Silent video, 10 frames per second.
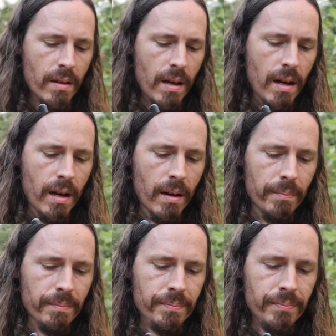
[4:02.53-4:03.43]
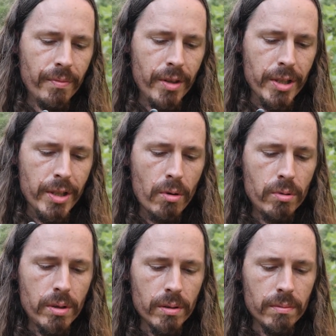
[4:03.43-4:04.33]
The
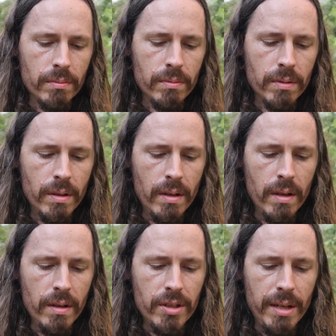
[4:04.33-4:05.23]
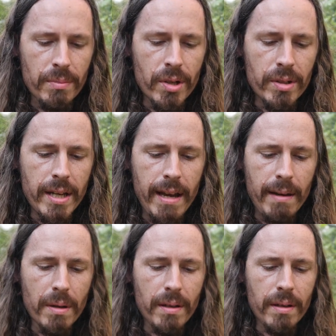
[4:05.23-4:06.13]
yolk seems
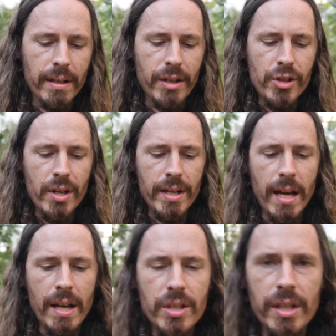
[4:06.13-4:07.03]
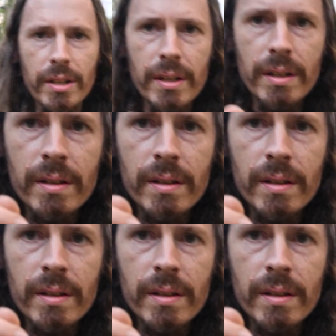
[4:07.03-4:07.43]
okay, but I'm gonna show you guys here.